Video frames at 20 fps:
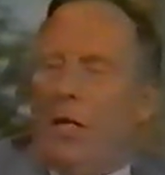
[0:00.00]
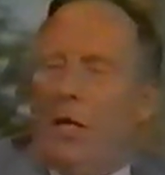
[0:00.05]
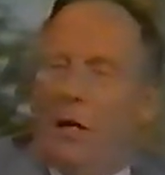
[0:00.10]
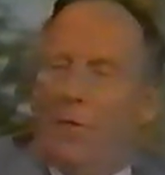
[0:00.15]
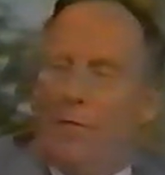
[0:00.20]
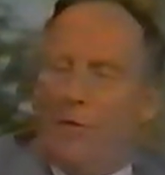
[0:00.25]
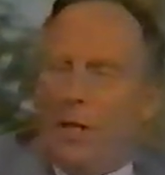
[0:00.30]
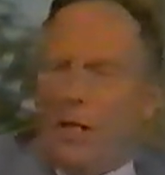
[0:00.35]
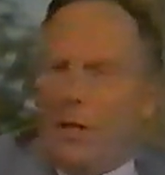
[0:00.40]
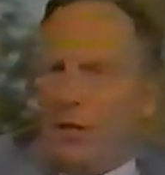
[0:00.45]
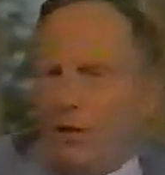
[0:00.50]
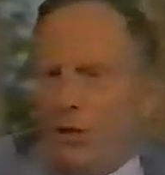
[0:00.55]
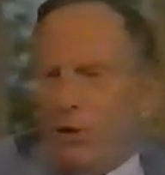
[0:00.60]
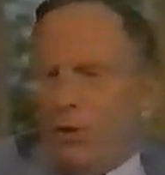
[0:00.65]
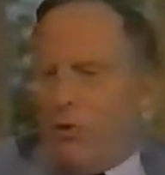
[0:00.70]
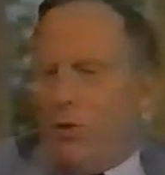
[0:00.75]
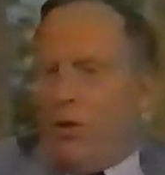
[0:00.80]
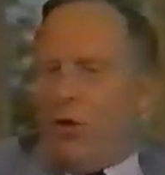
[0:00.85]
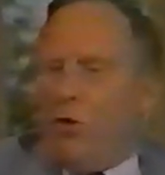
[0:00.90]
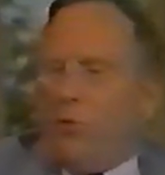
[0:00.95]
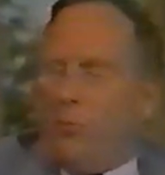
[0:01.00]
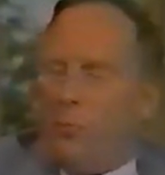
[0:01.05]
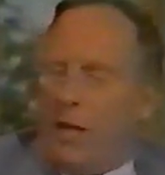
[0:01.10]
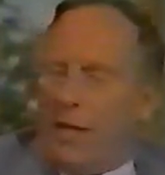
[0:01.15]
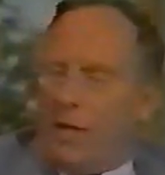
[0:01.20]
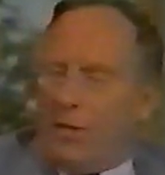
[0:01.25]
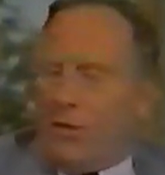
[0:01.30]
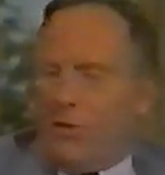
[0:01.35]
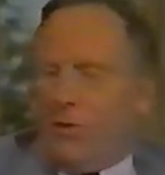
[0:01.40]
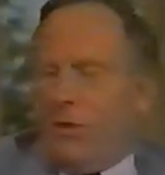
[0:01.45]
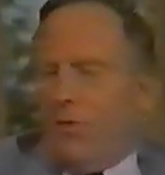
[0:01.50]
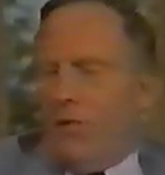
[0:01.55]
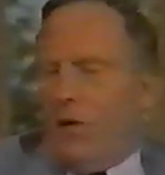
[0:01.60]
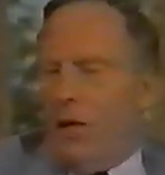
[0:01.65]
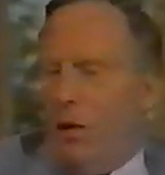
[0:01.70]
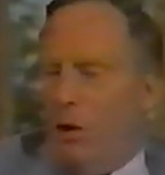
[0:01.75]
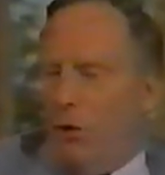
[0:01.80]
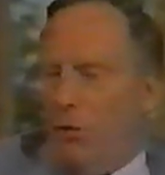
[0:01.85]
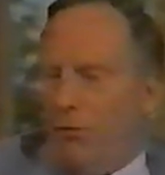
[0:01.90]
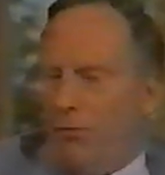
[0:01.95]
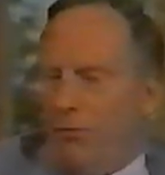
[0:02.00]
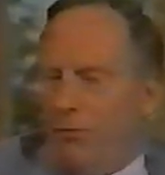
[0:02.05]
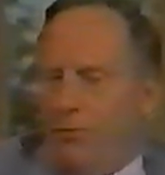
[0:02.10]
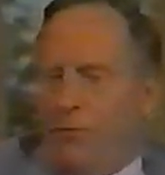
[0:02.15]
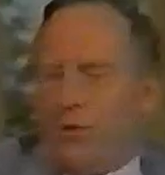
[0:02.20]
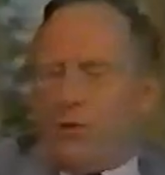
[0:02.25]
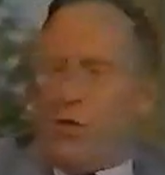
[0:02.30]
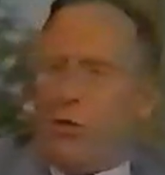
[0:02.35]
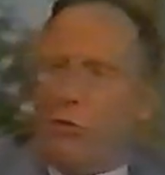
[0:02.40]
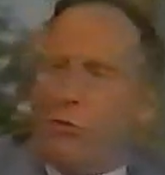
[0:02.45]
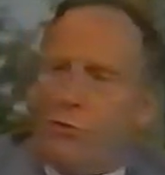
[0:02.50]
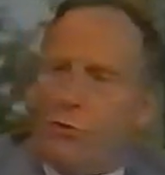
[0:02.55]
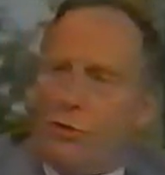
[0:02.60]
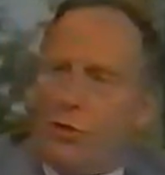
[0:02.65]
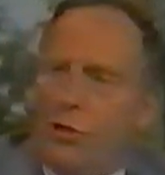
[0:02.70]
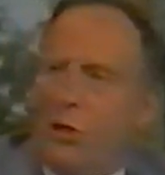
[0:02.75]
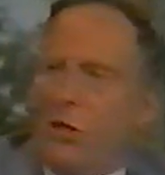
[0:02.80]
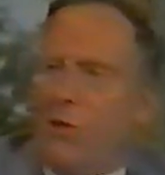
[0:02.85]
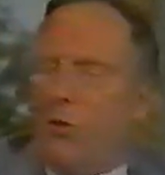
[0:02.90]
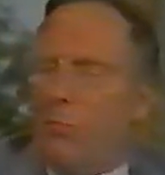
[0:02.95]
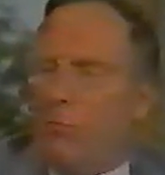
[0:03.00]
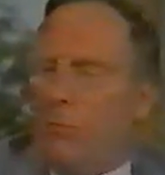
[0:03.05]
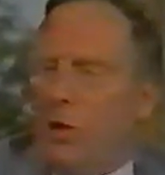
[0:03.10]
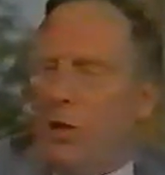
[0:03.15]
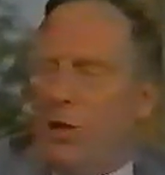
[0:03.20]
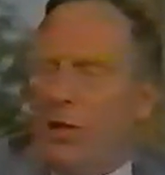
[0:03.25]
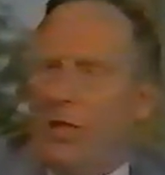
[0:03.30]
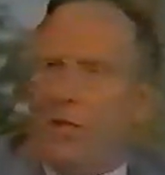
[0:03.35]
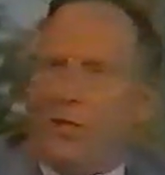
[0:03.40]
And then you can go back to the health, the social side, the money.